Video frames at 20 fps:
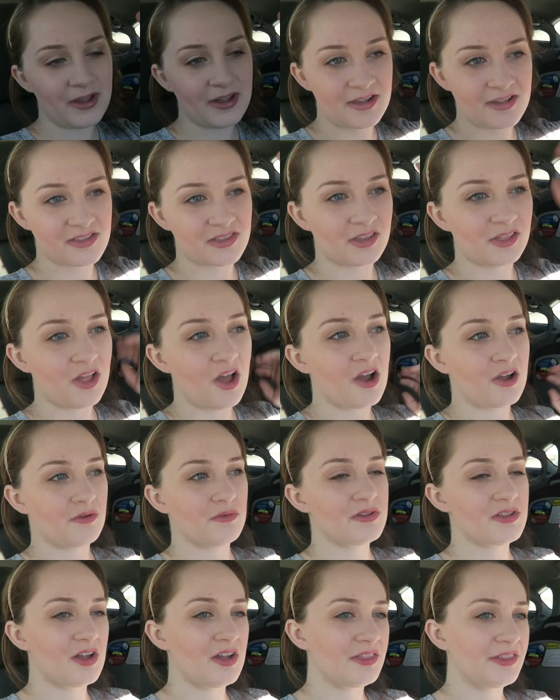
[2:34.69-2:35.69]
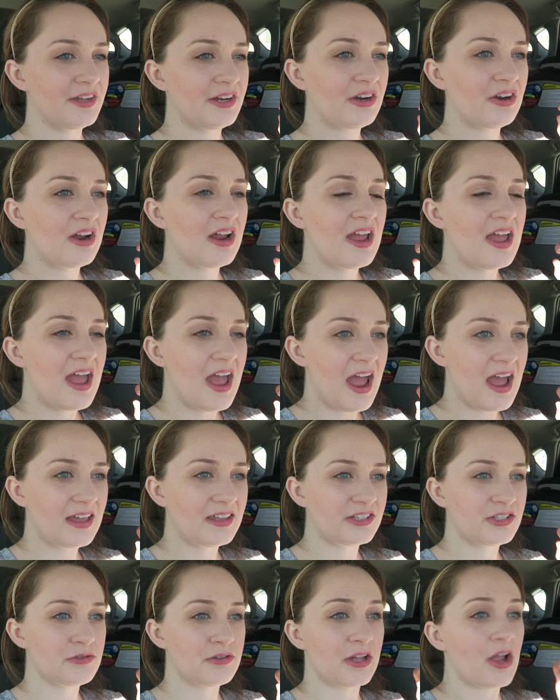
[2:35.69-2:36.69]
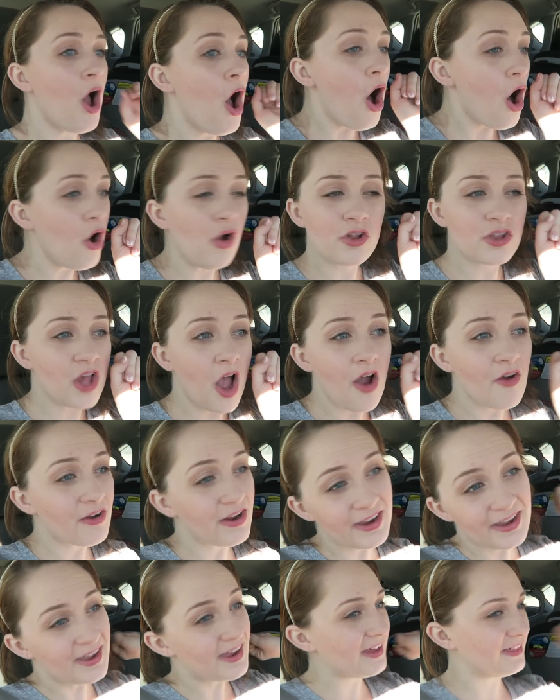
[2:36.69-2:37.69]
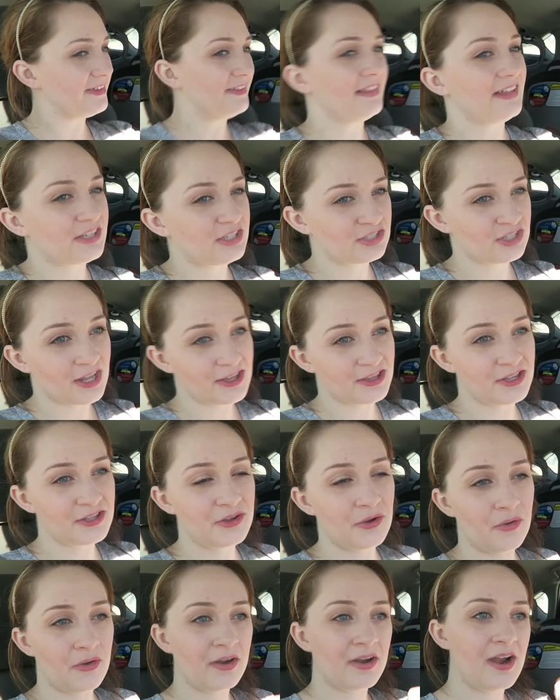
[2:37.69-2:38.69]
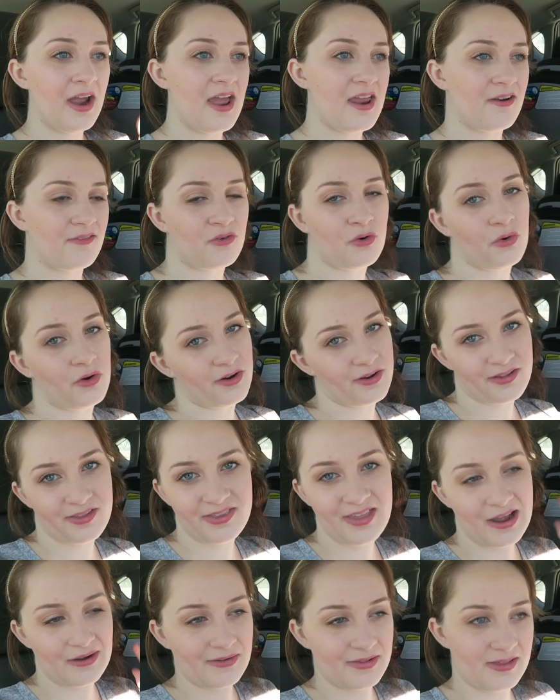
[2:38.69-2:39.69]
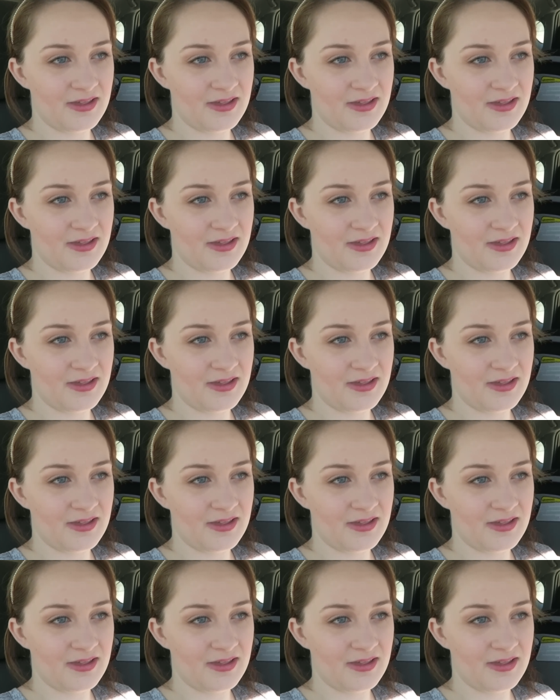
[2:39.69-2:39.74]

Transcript: way because the lock was on there, and she was like, oh sorry, and then like shut the door, and of course that